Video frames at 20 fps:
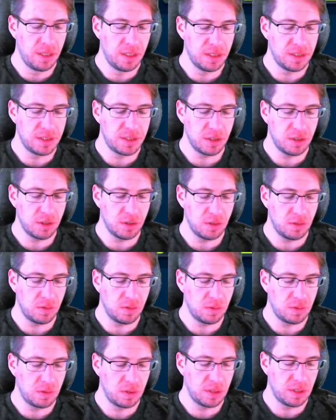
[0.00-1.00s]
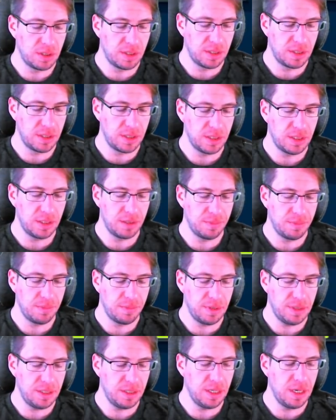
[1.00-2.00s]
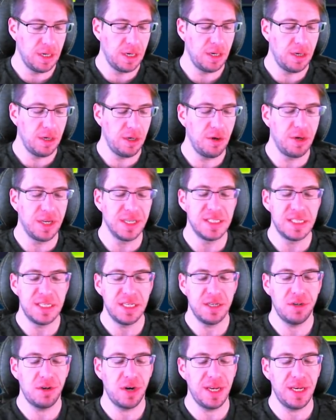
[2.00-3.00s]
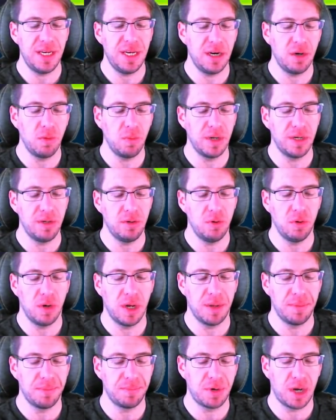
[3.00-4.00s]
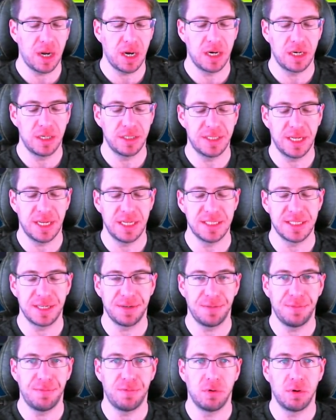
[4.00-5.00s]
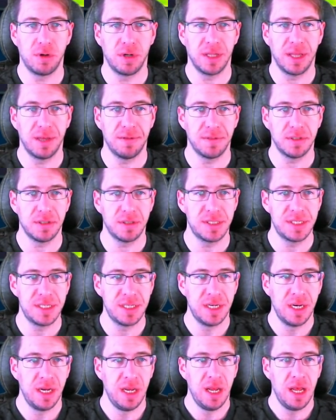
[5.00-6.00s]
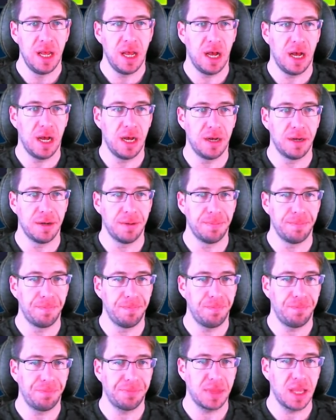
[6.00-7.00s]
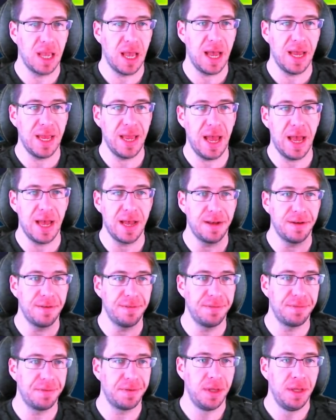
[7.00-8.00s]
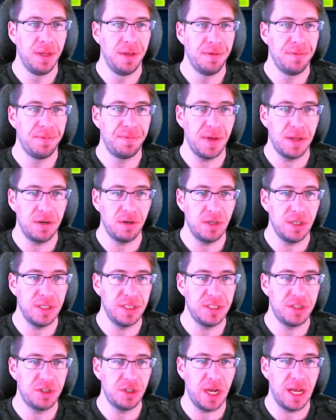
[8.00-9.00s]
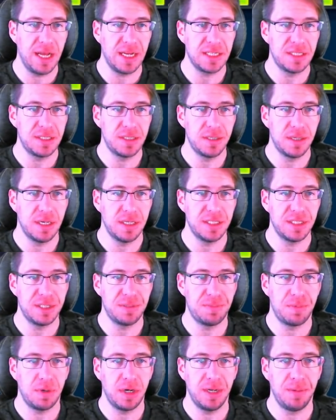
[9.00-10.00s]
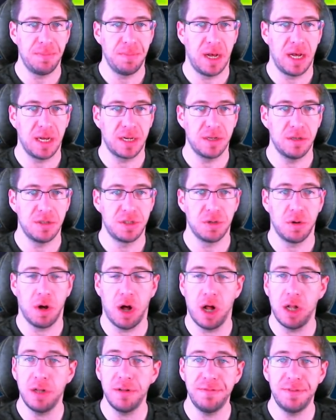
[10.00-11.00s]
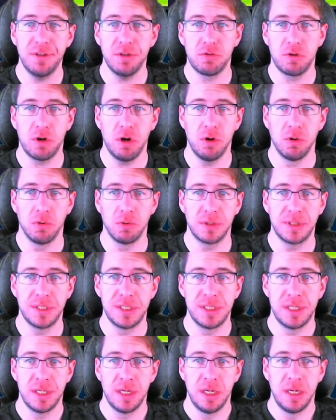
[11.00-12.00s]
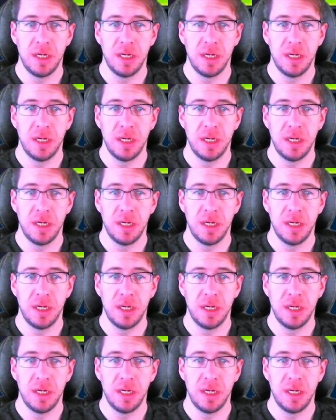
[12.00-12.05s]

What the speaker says: So you can see right here who I'm prioritizing for levels. I have Fenris, Jax, Spring, Mako, so all of the rogues